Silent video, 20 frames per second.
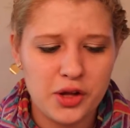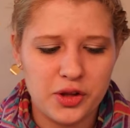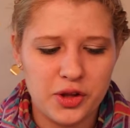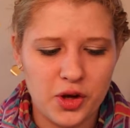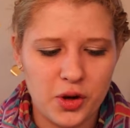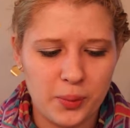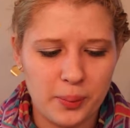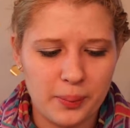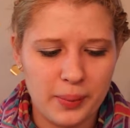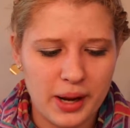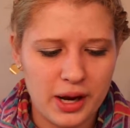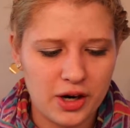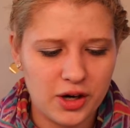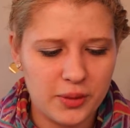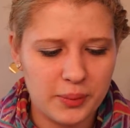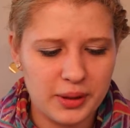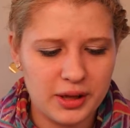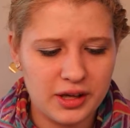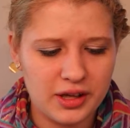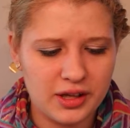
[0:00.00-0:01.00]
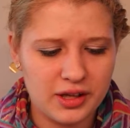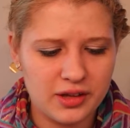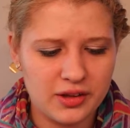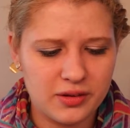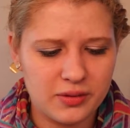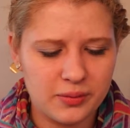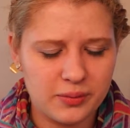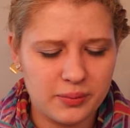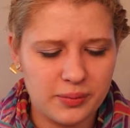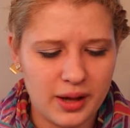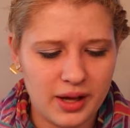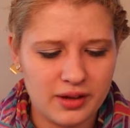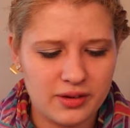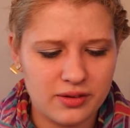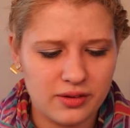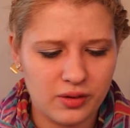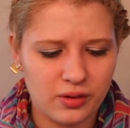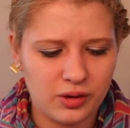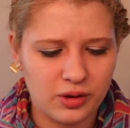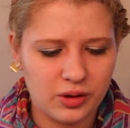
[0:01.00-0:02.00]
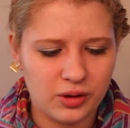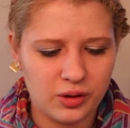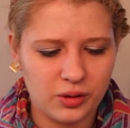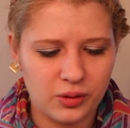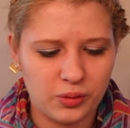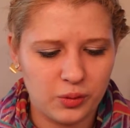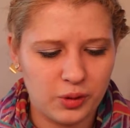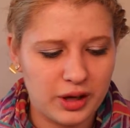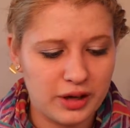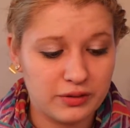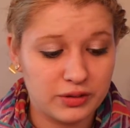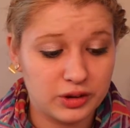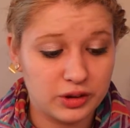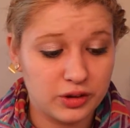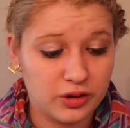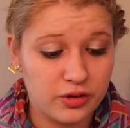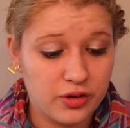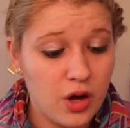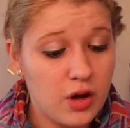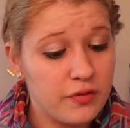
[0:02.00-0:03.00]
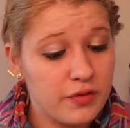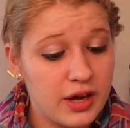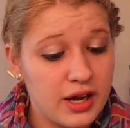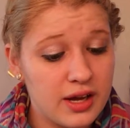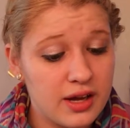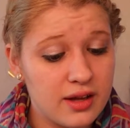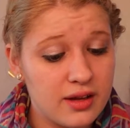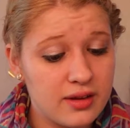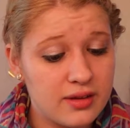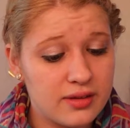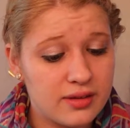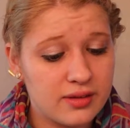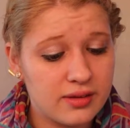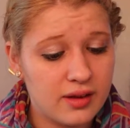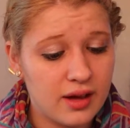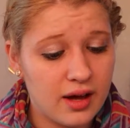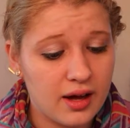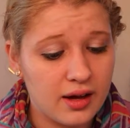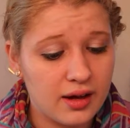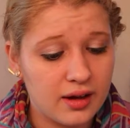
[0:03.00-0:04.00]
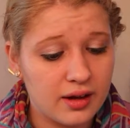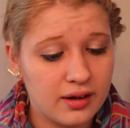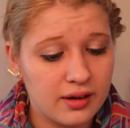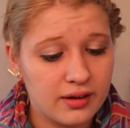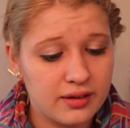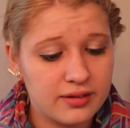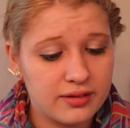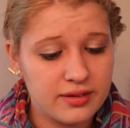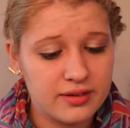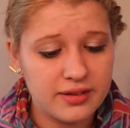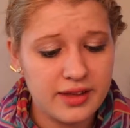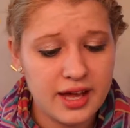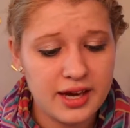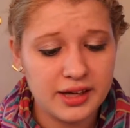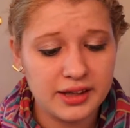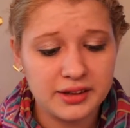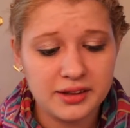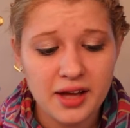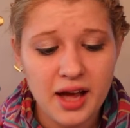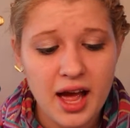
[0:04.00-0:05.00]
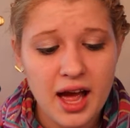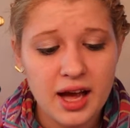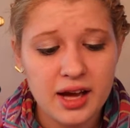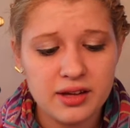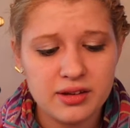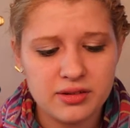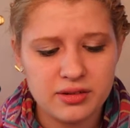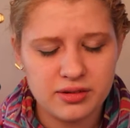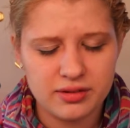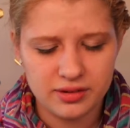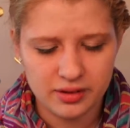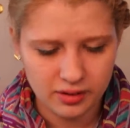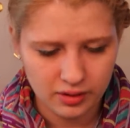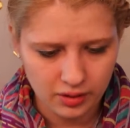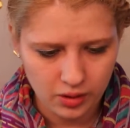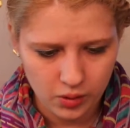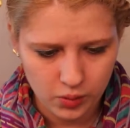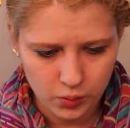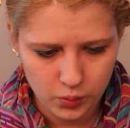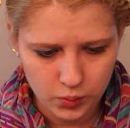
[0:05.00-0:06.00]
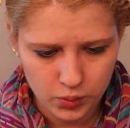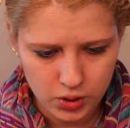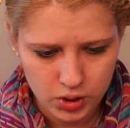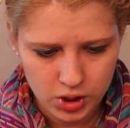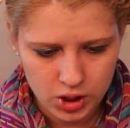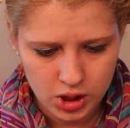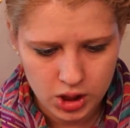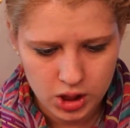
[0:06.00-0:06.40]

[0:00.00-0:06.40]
No paraben, benzoyl, whatever, sulfates, synthetic dyes, or silicone.